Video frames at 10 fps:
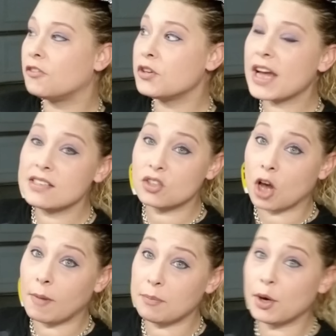If you guys
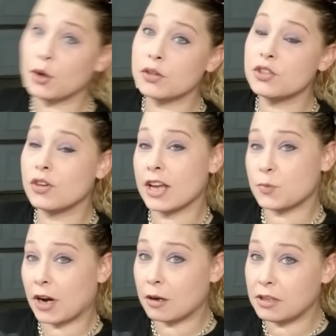saw my post, you guys
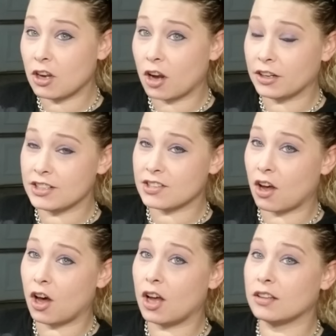probably already
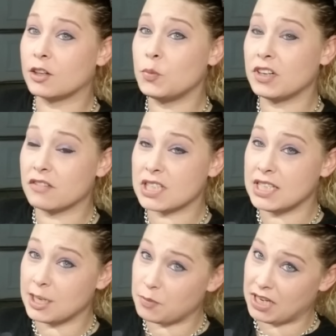saw a little bit of a
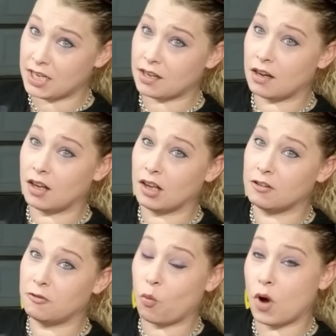sneak peek
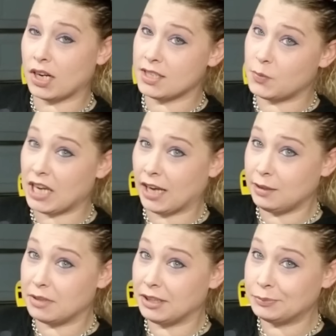of what is
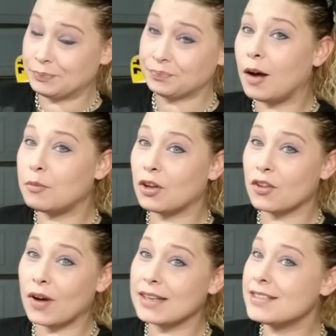behind me.
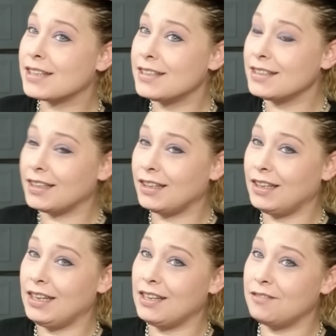Although I didn't
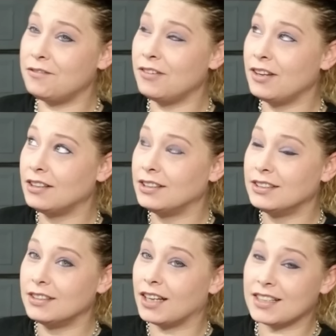leave
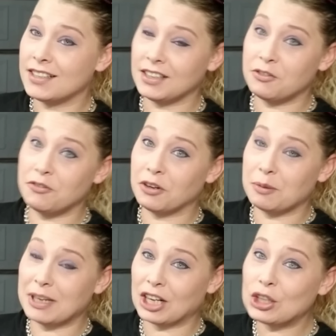you
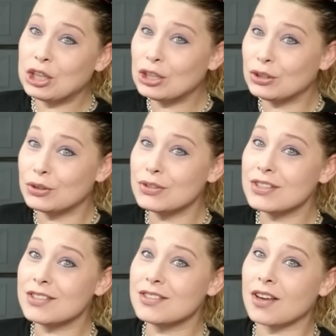very many clues.
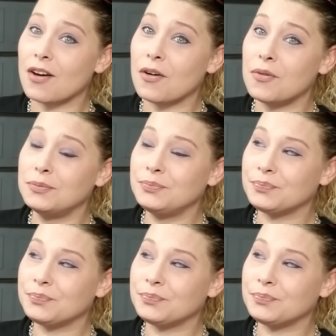So